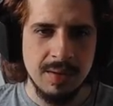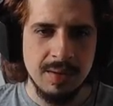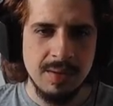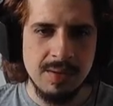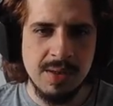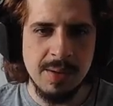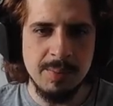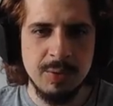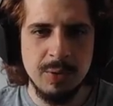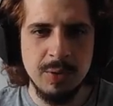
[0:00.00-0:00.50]

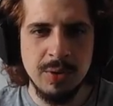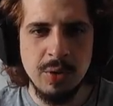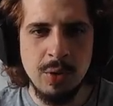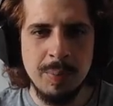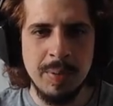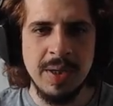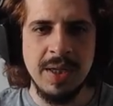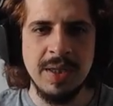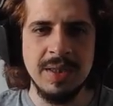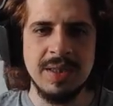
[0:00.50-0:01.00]
Skip to the
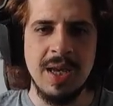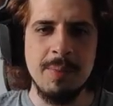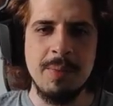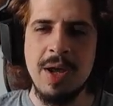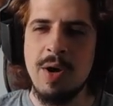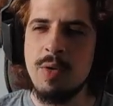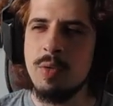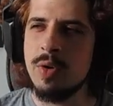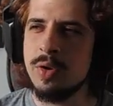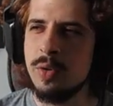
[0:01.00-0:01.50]
opening time.
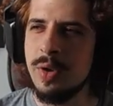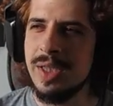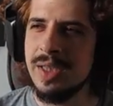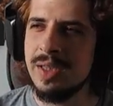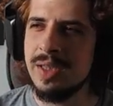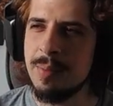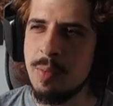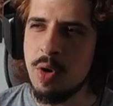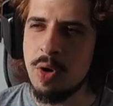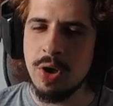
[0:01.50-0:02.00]
Now we're doing
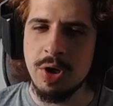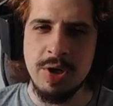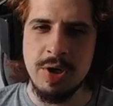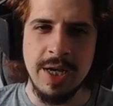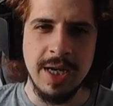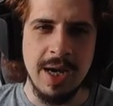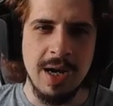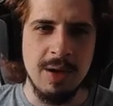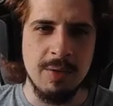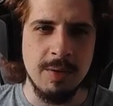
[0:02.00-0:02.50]
the
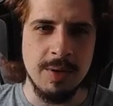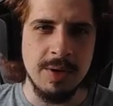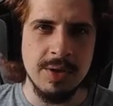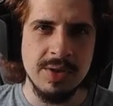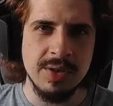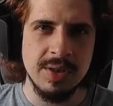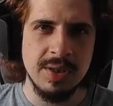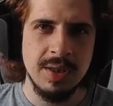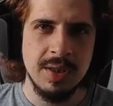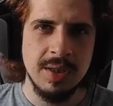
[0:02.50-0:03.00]
morning
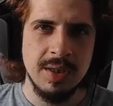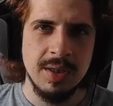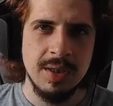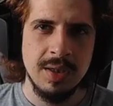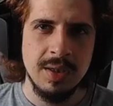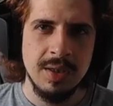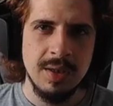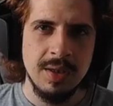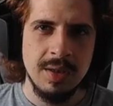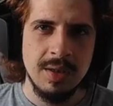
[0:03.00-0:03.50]
hours.
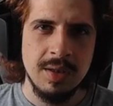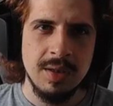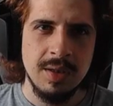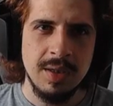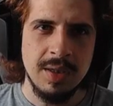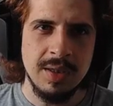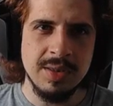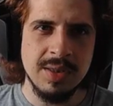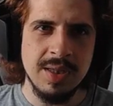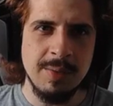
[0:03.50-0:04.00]

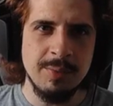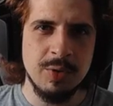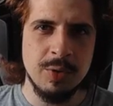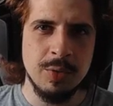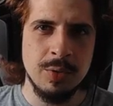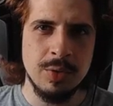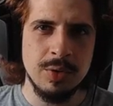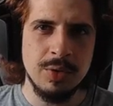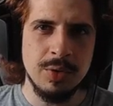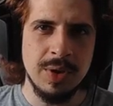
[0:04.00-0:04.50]
It's time
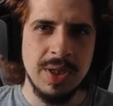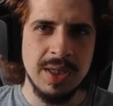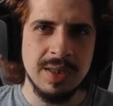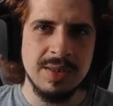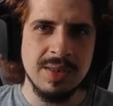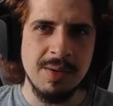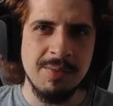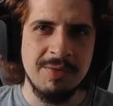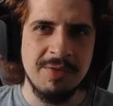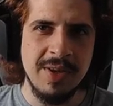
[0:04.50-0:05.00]
to, to
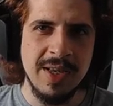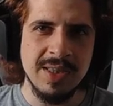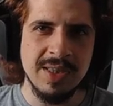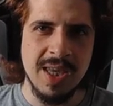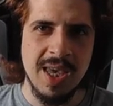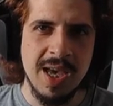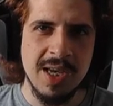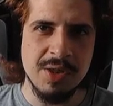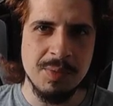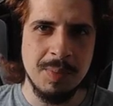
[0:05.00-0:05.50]
get some fast
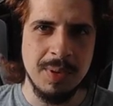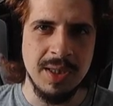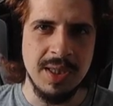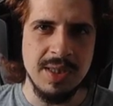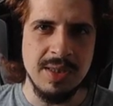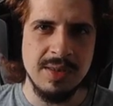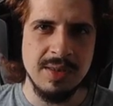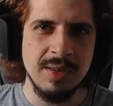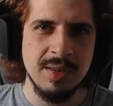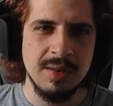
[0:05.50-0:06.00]
cash,
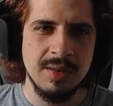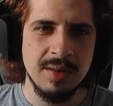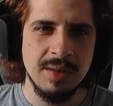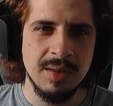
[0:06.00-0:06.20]
please.